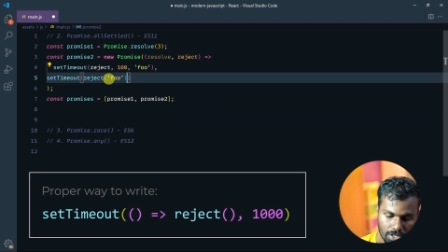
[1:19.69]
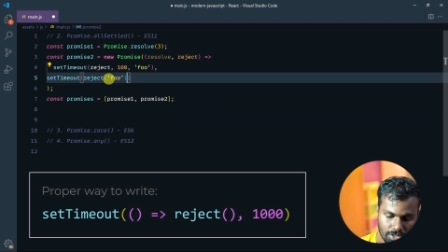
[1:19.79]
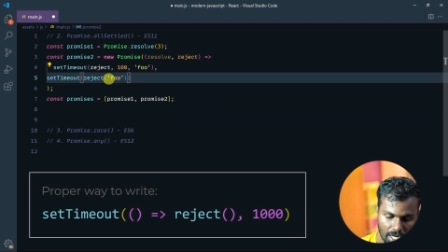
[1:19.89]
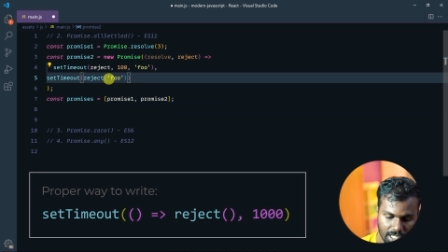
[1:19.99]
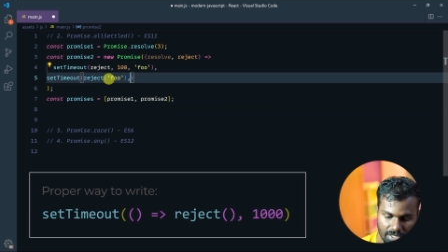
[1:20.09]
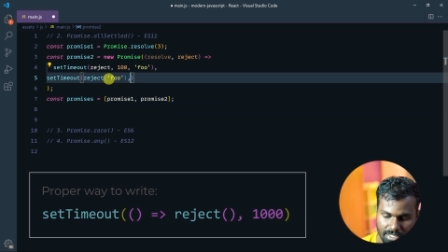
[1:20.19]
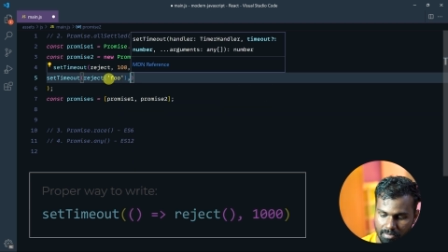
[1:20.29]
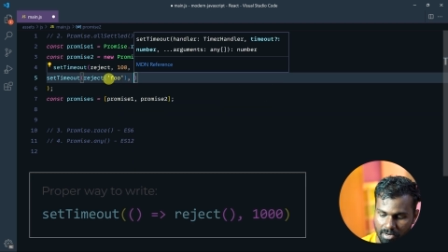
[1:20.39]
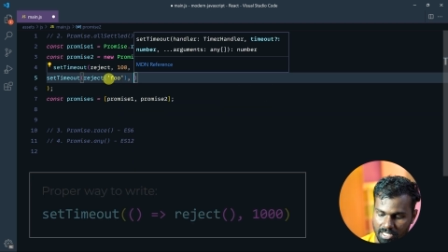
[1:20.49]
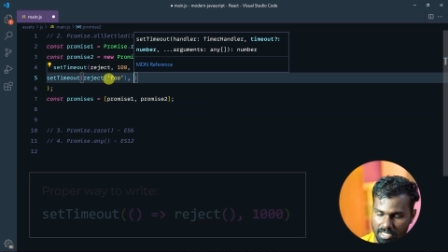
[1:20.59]
So next
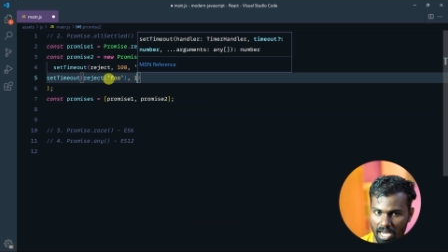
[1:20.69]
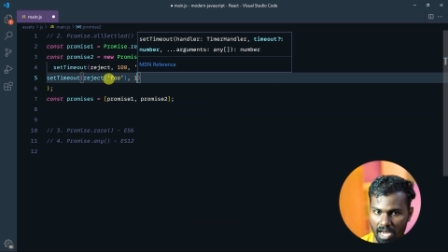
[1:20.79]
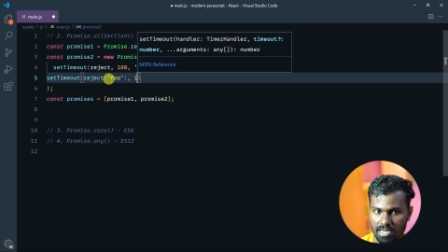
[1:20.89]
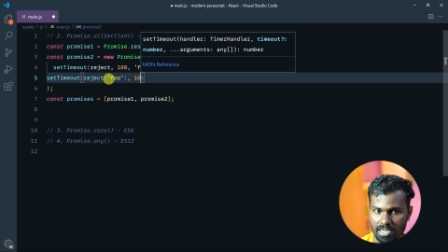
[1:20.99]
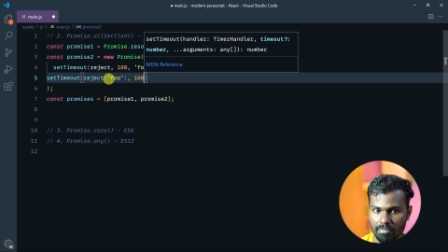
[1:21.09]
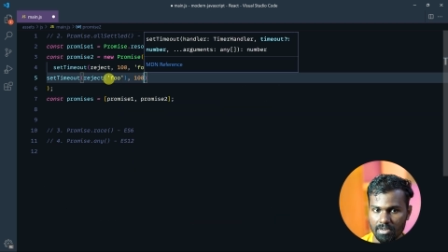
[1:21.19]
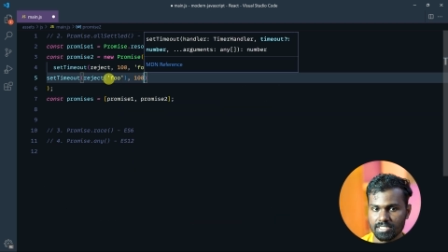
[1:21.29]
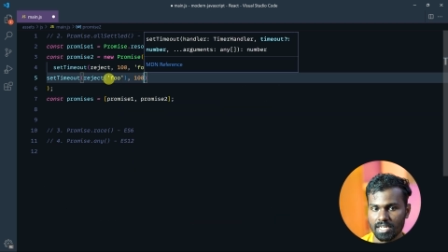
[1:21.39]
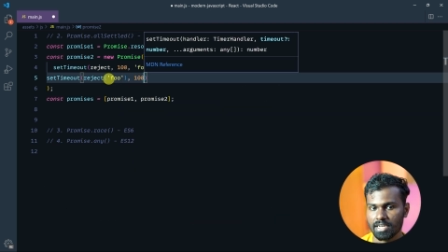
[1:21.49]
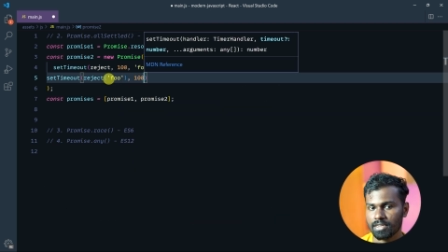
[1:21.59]
time 100
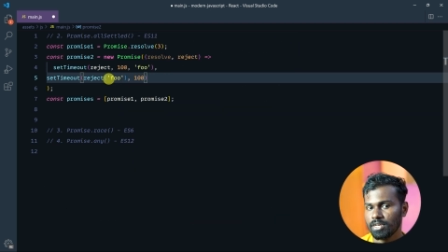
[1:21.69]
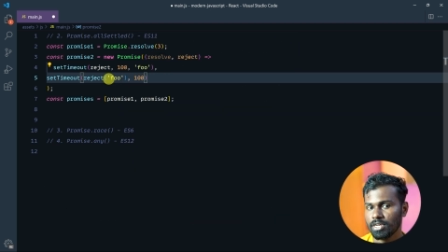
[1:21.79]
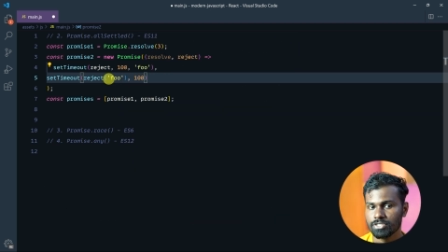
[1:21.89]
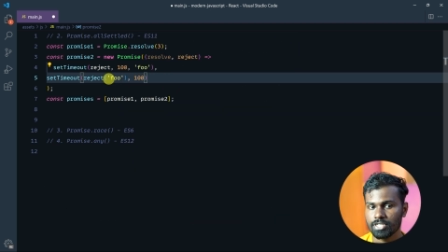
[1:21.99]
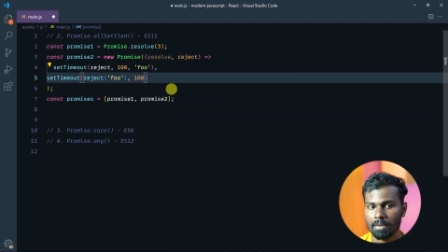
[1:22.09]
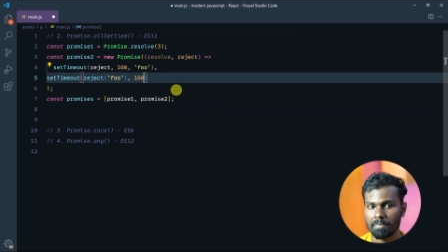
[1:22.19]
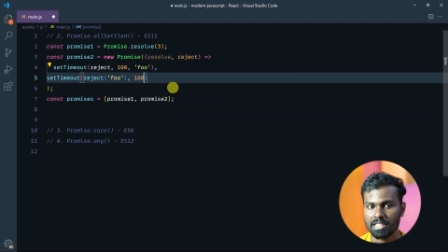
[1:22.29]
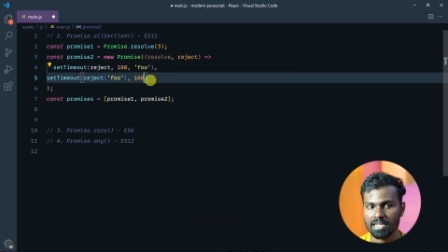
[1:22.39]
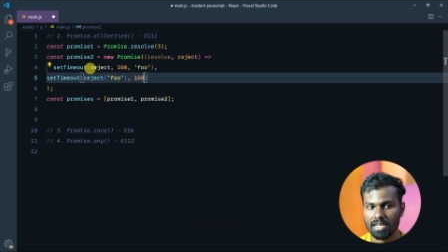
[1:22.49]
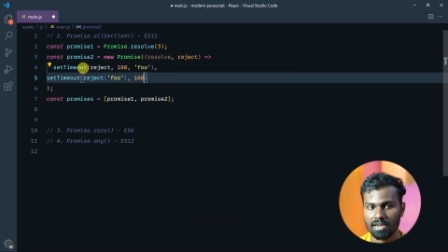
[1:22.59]
milliseconds. So you
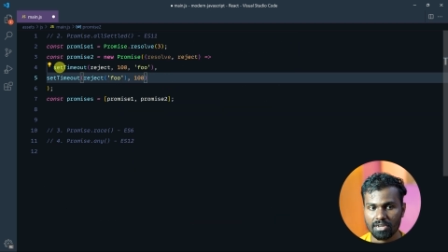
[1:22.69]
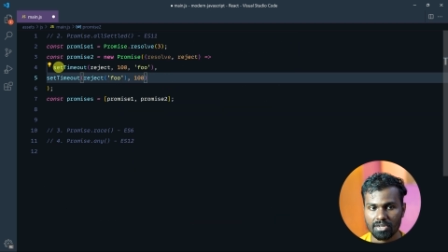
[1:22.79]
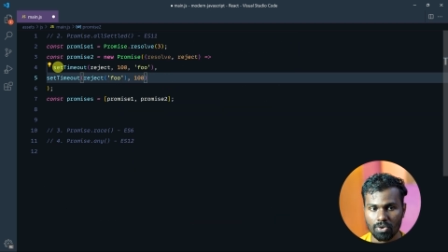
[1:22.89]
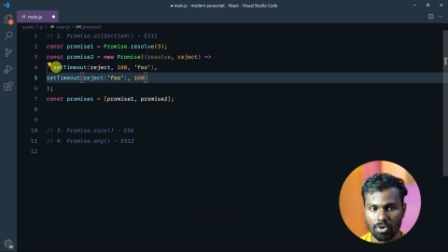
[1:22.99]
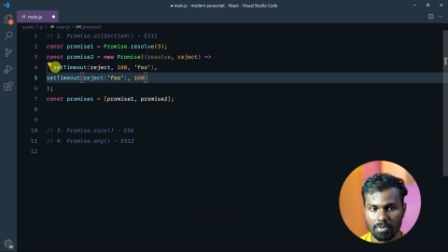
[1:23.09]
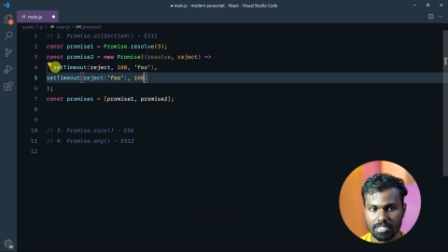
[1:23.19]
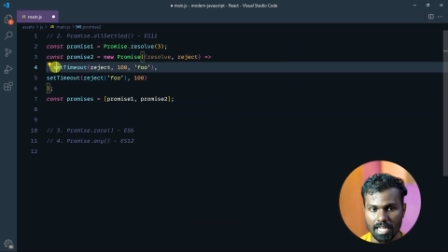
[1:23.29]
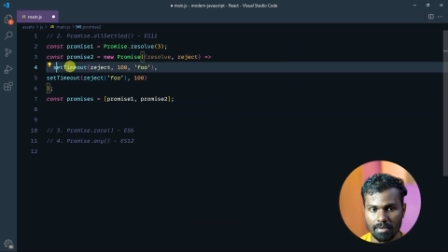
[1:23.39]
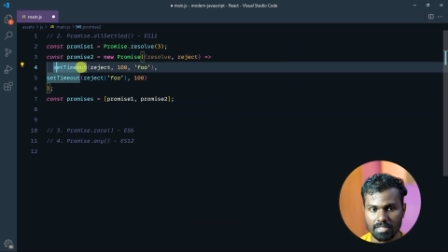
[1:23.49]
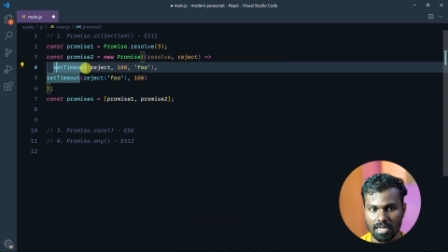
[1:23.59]
can see code
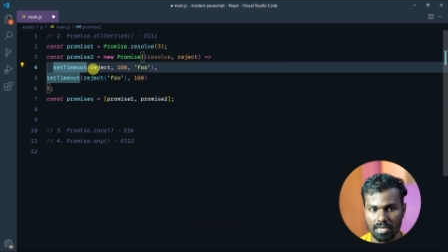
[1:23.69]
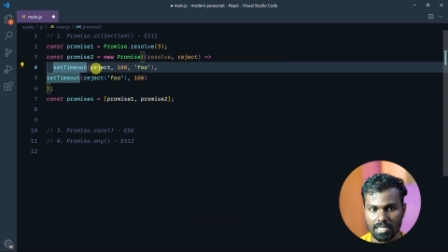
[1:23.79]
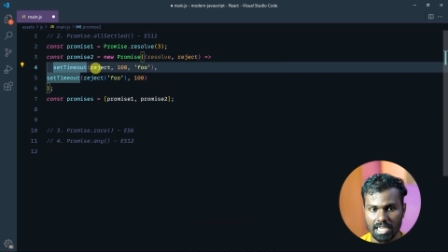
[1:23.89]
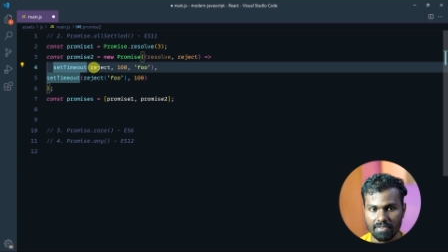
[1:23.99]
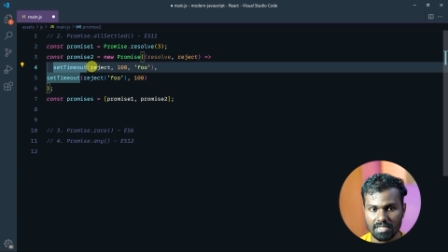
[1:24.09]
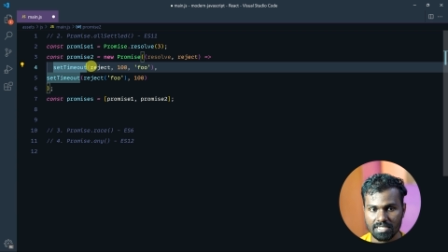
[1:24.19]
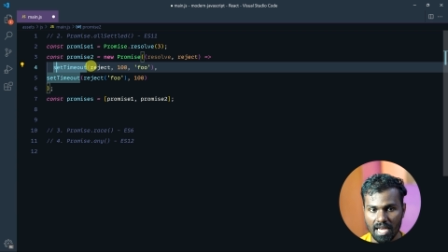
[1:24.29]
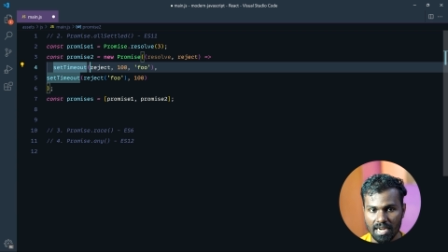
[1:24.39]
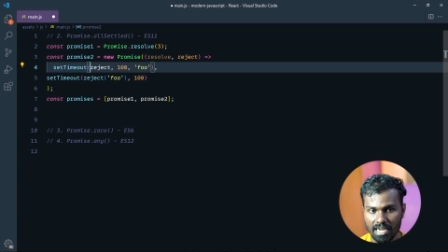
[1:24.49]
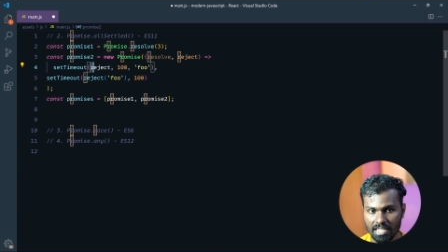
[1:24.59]
same. You can
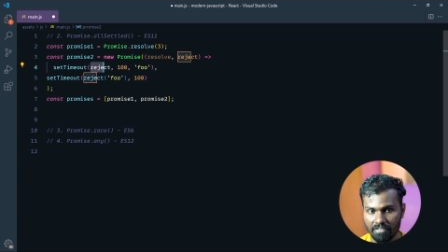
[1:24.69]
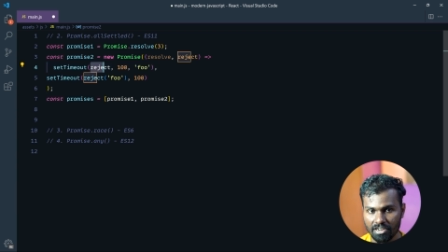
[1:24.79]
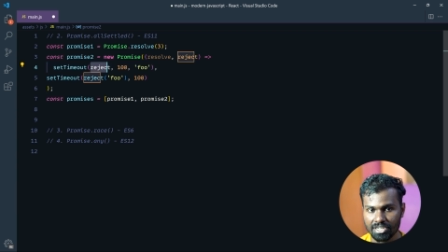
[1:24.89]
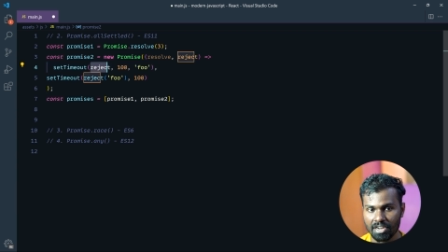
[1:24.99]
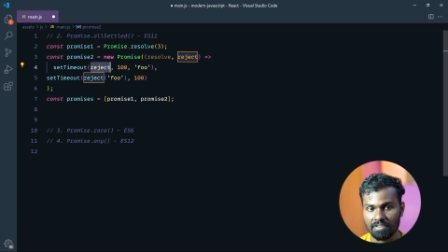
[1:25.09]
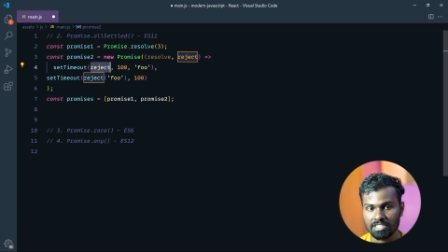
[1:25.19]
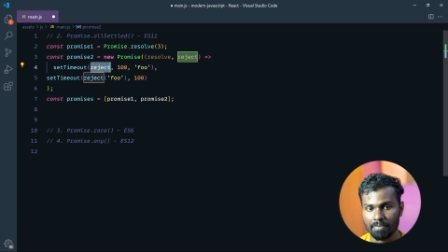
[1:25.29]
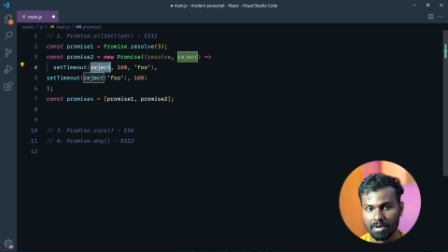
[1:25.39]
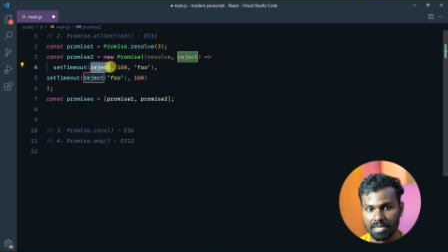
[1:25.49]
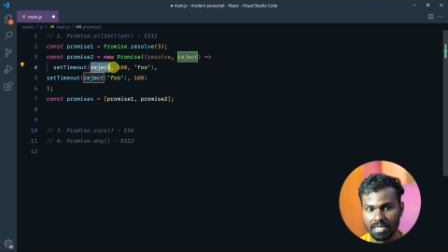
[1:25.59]
direct the function
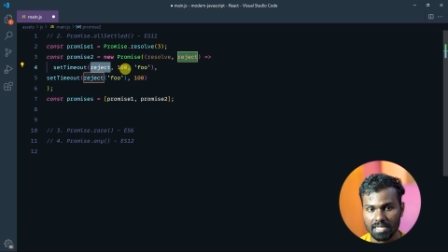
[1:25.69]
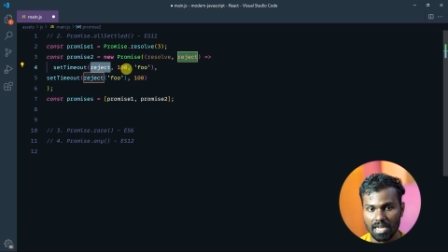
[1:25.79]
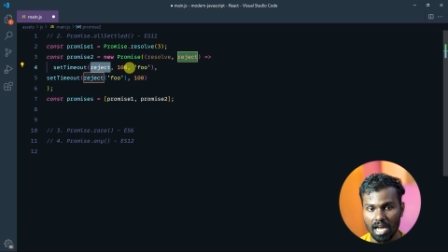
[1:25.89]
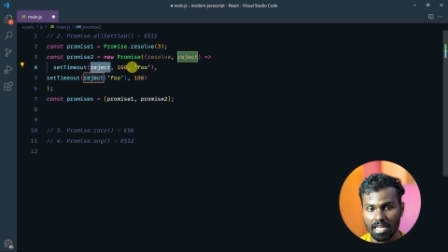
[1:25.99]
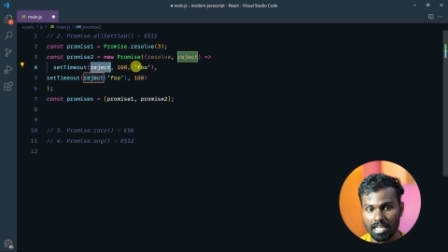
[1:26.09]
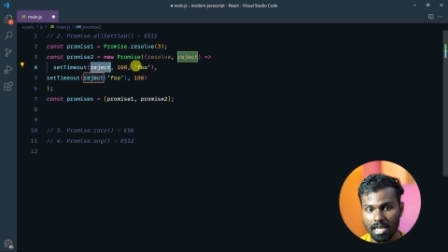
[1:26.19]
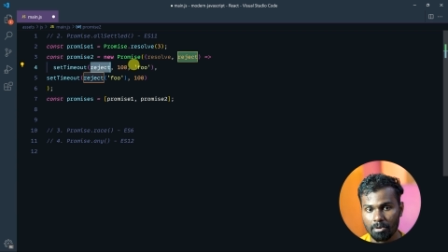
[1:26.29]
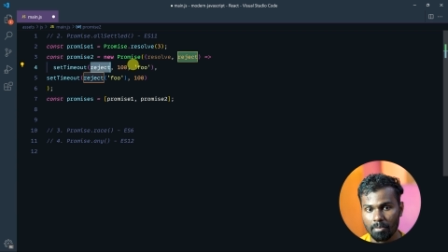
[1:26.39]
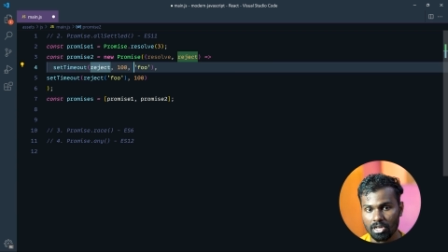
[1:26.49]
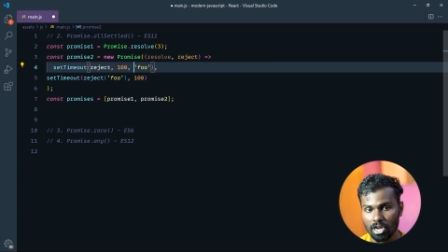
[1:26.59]
defines the
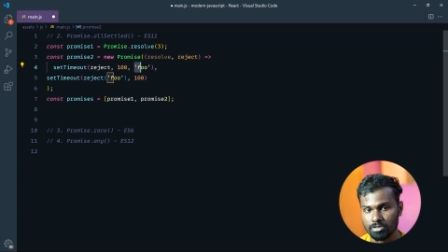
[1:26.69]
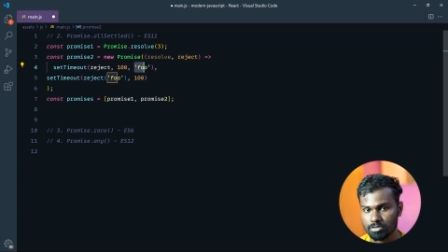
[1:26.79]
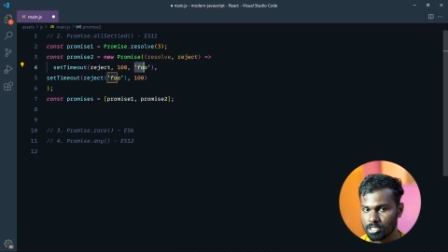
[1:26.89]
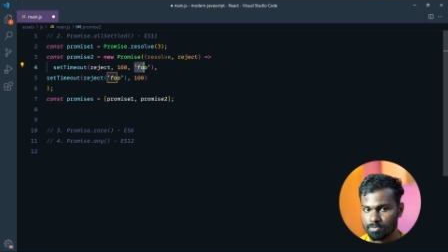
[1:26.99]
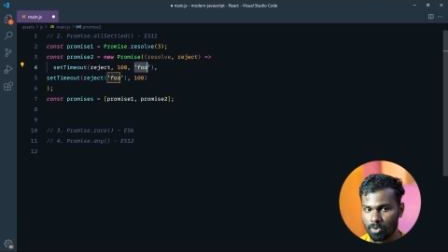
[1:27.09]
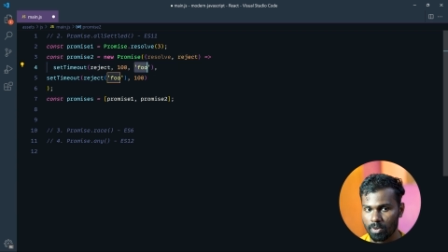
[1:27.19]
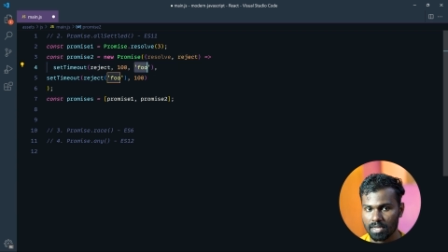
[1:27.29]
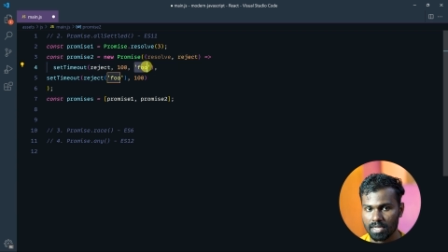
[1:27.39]
arguments pass. So